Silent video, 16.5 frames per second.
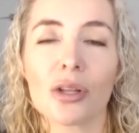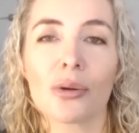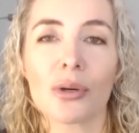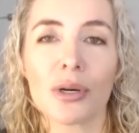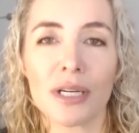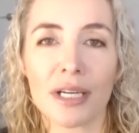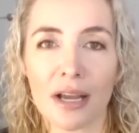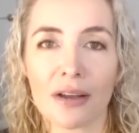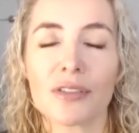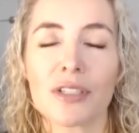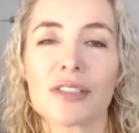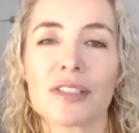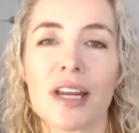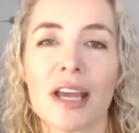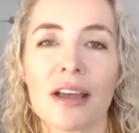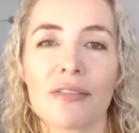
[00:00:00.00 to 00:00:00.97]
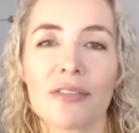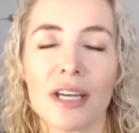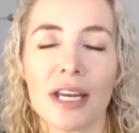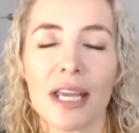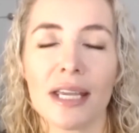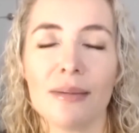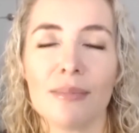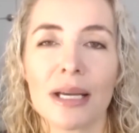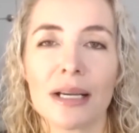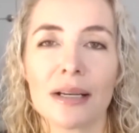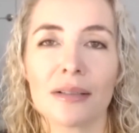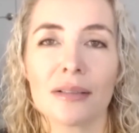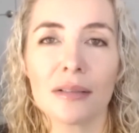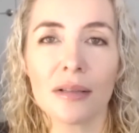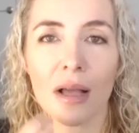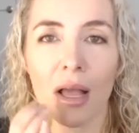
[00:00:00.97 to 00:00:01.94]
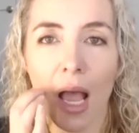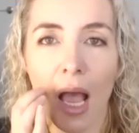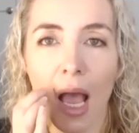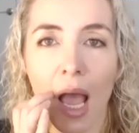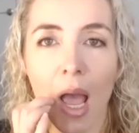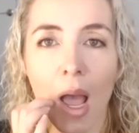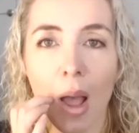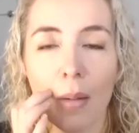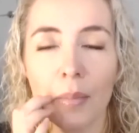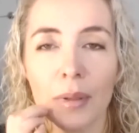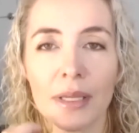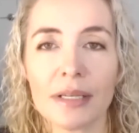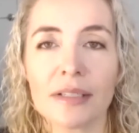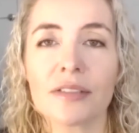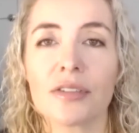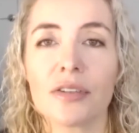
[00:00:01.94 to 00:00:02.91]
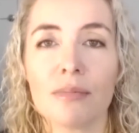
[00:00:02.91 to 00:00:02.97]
enough just to have an email list.